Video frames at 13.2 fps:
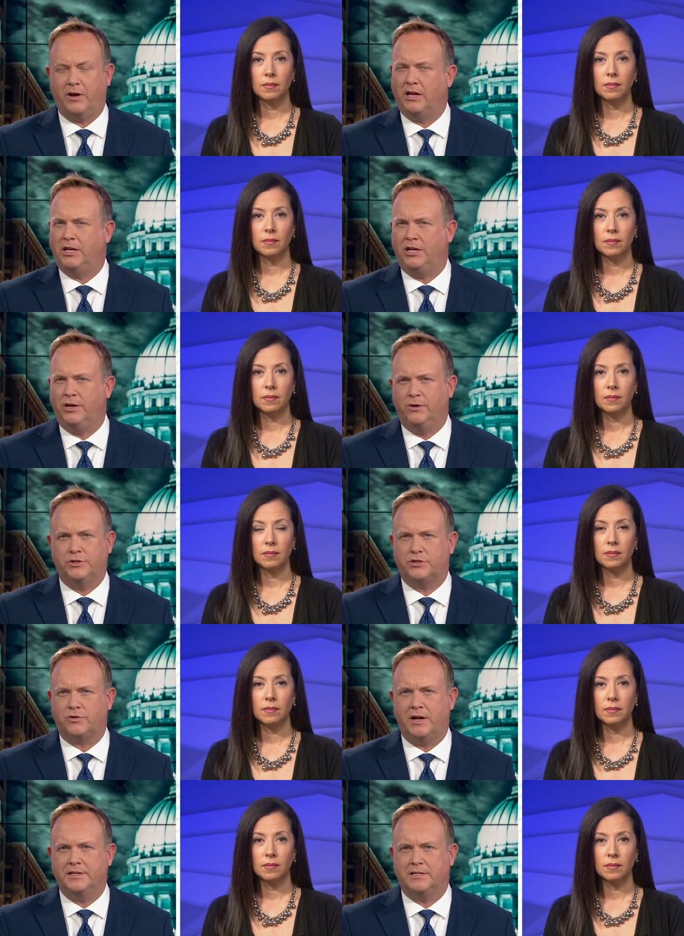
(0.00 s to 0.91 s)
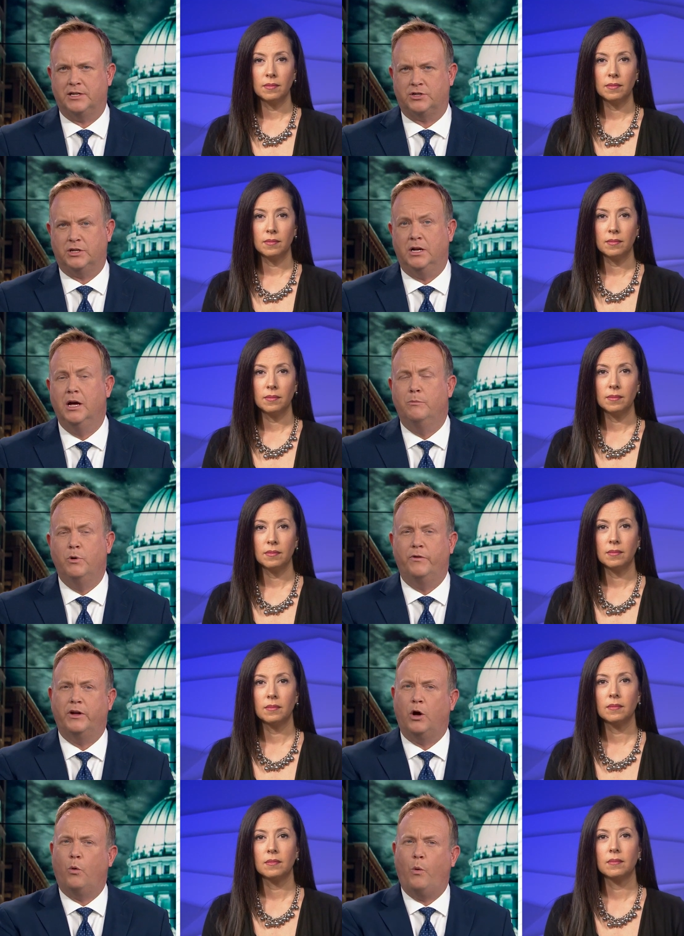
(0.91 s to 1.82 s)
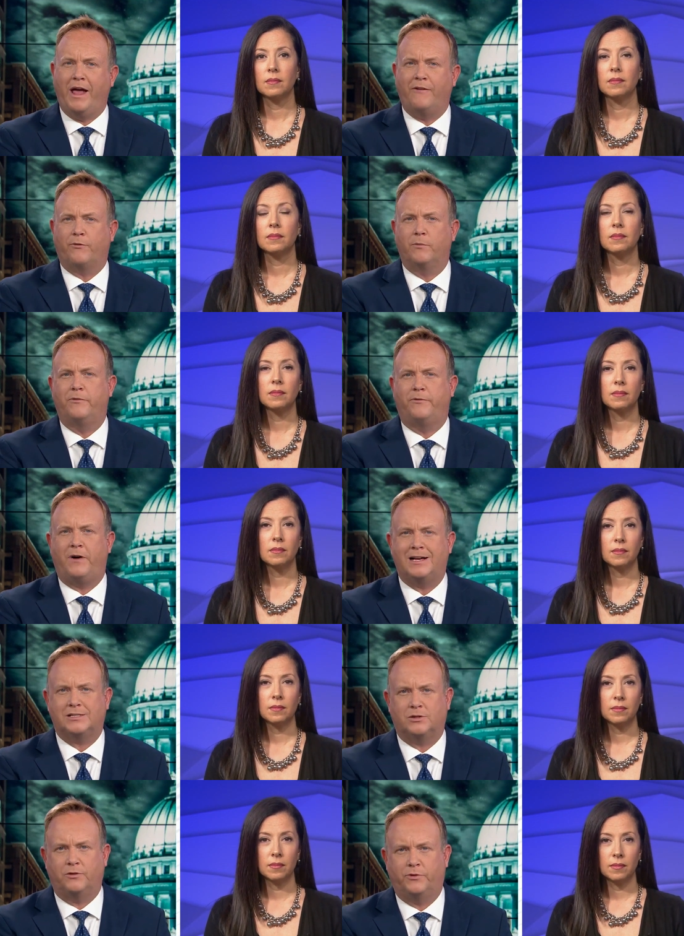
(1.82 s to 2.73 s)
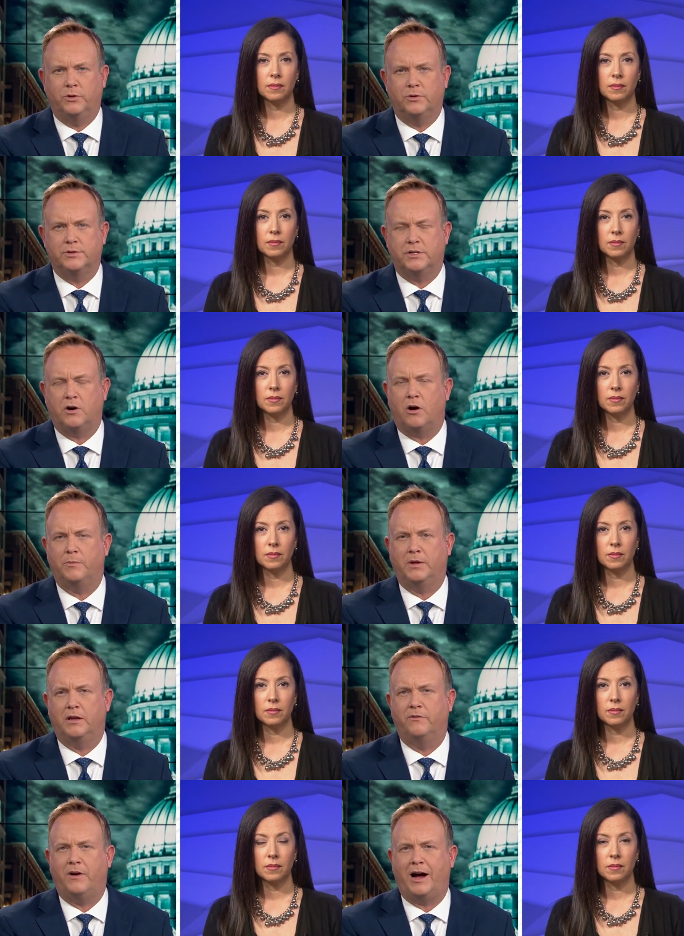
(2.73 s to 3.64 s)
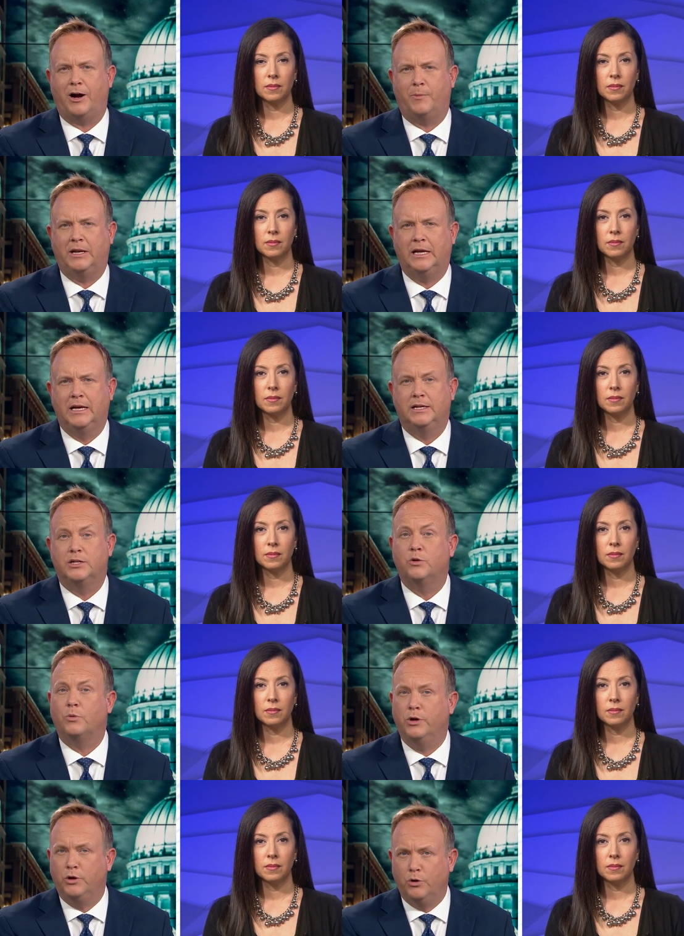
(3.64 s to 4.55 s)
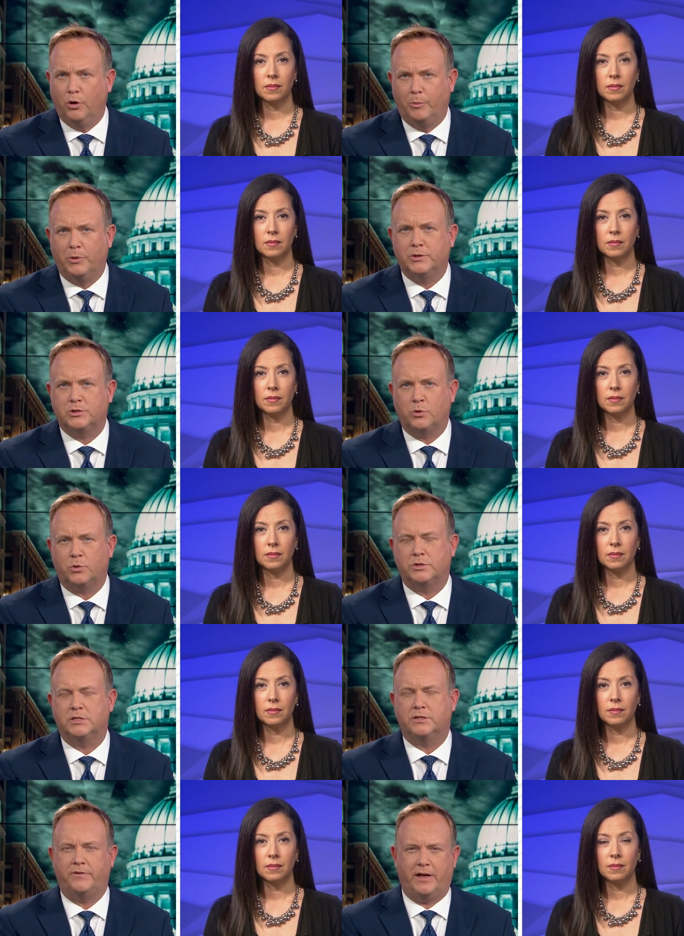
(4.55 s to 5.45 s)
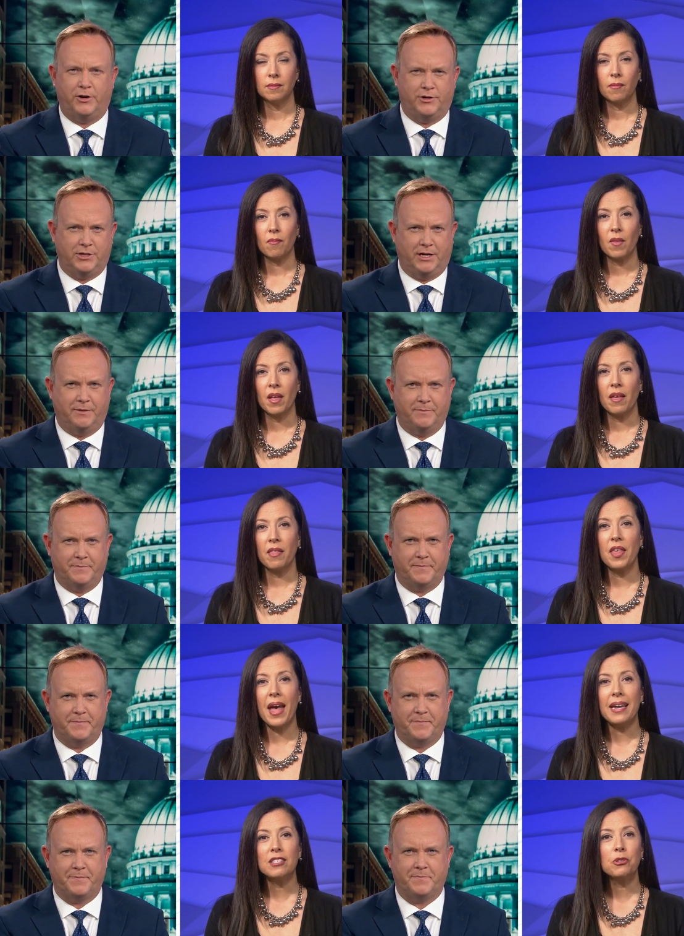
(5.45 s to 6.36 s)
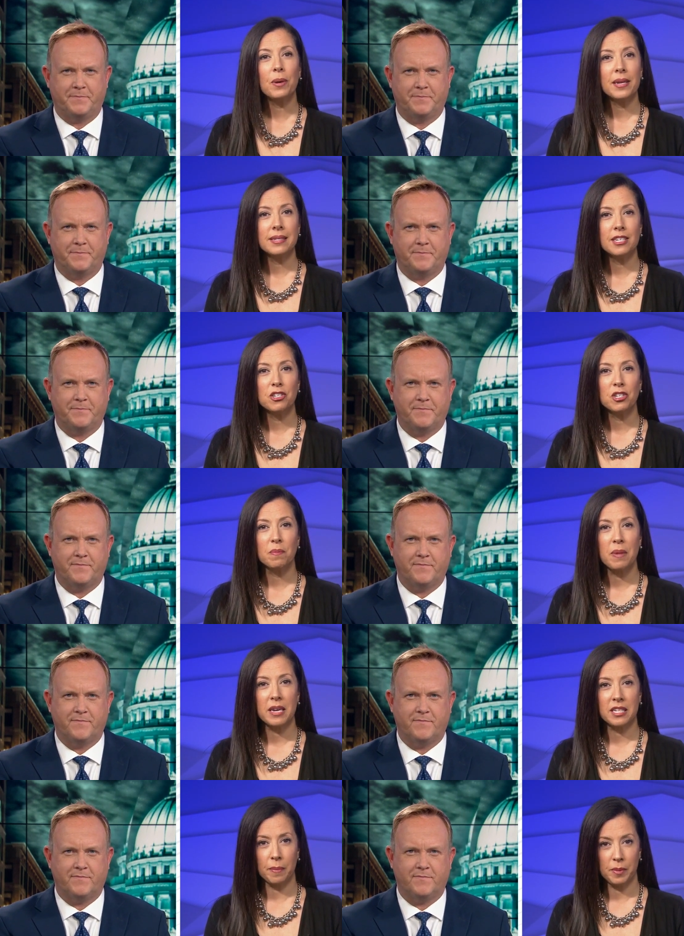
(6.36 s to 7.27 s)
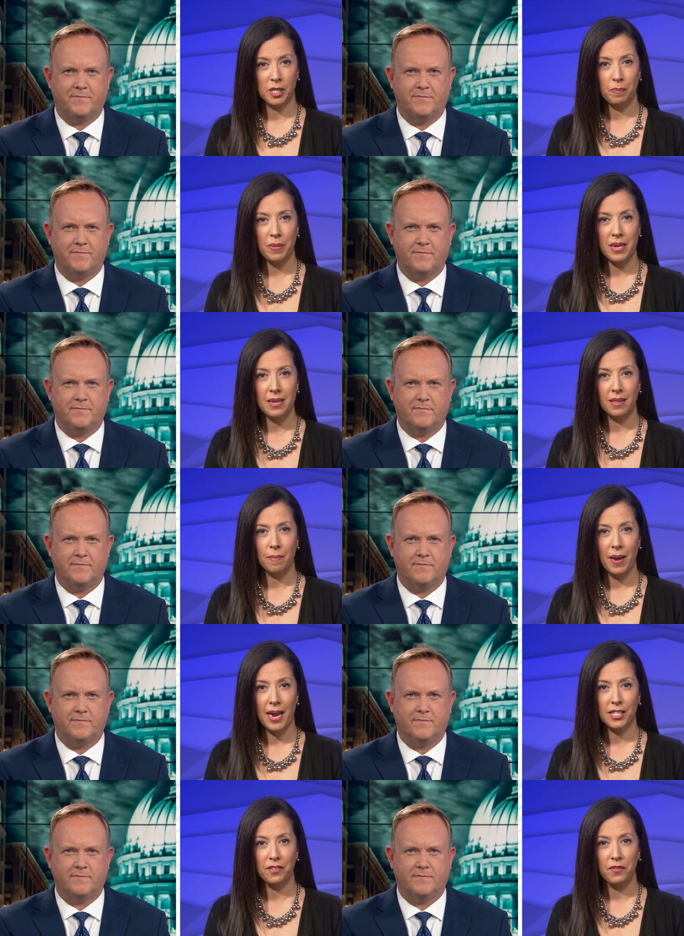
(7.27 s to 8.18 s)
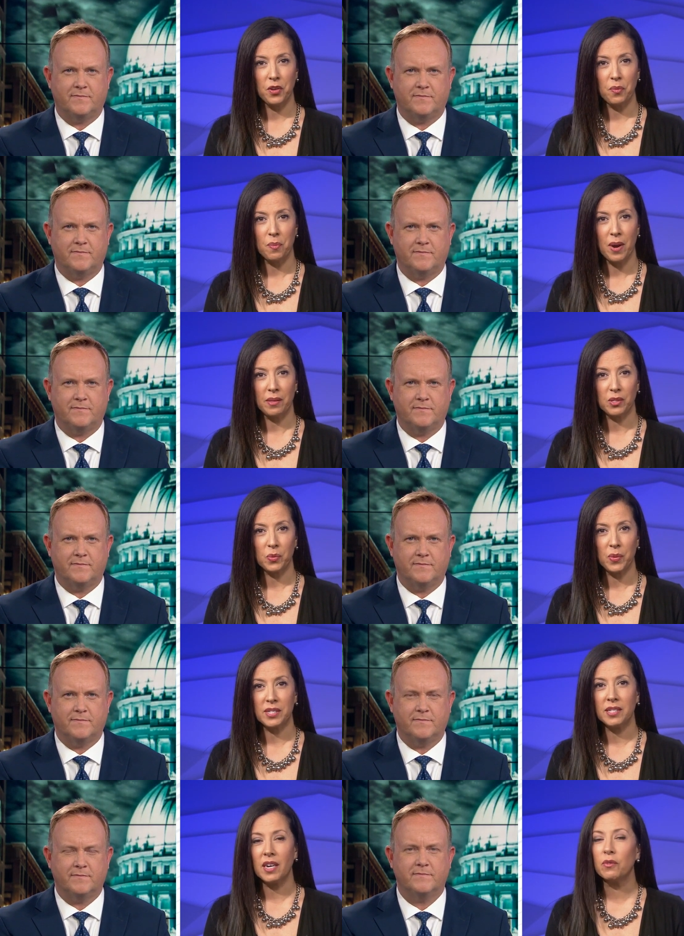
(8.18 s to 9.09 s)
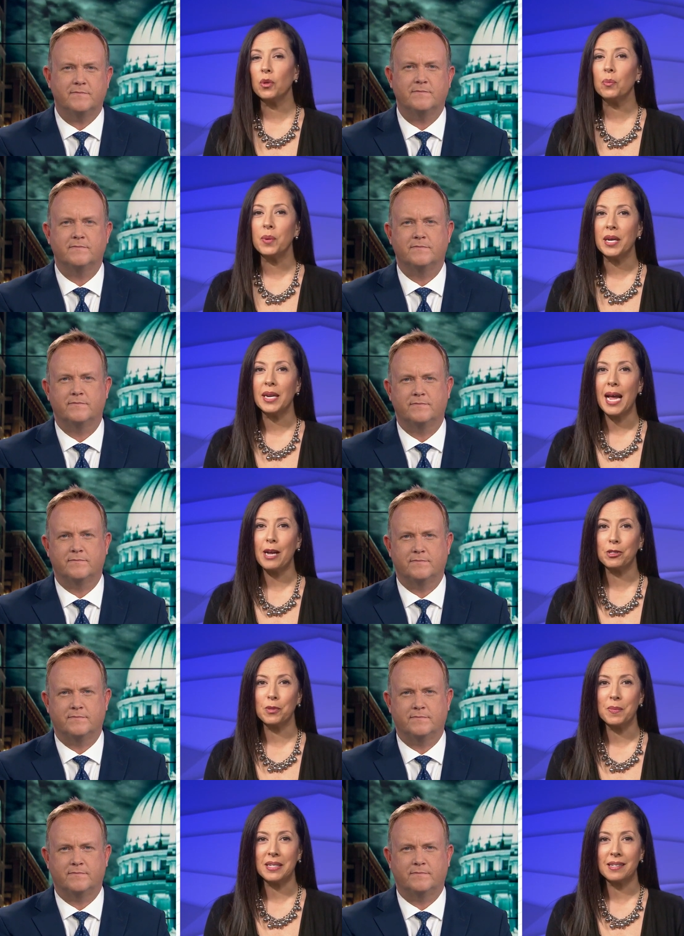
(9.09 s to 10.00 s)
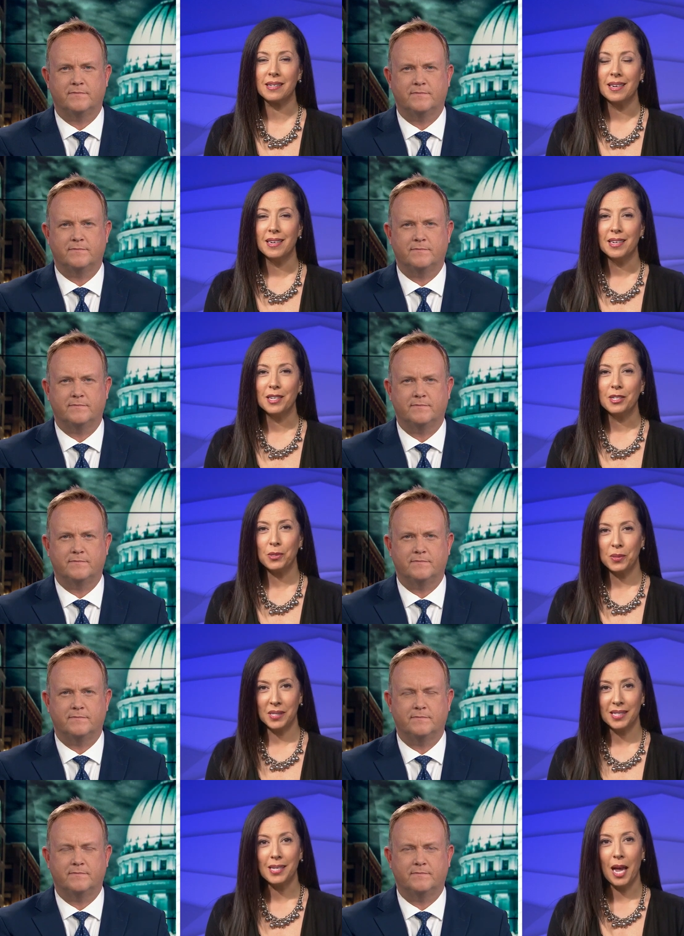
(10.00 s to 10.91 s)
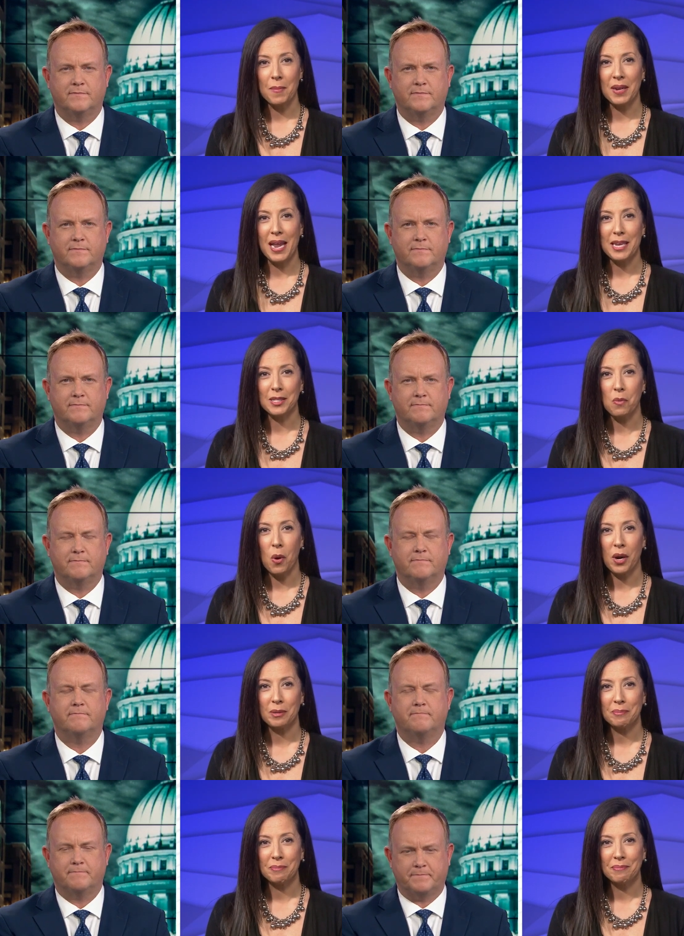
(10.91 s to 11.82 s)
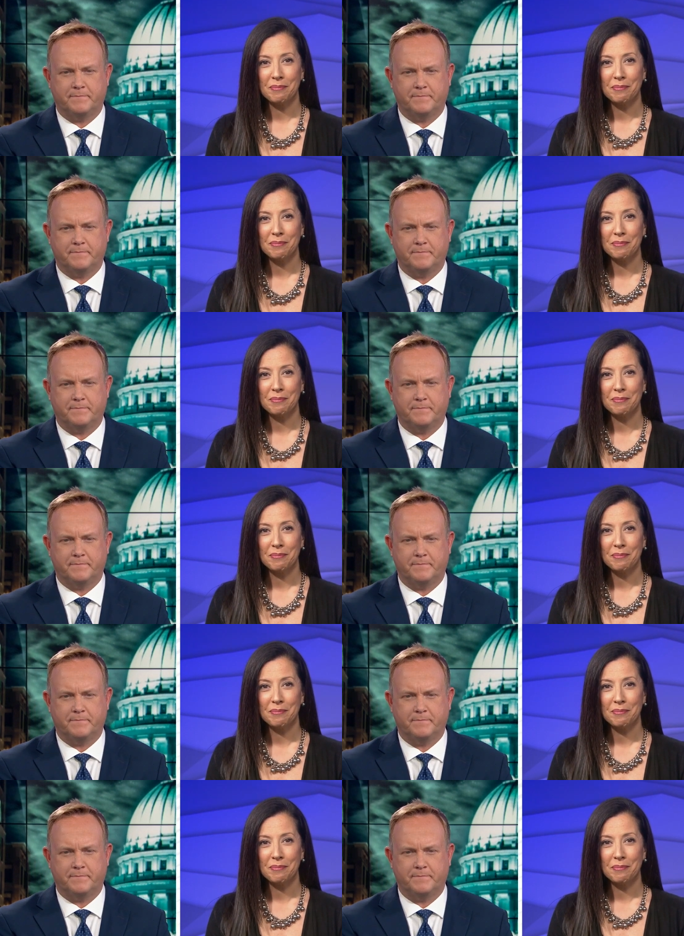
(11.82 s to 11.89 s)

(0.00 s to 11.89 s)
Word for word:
Speaker 1: a huge transition, moving away from fossil fuels that harm the environment to renewable sources of energy.
Speaker 2: That transition picked up speed the past few months with several big announcements. Susan Siman has more.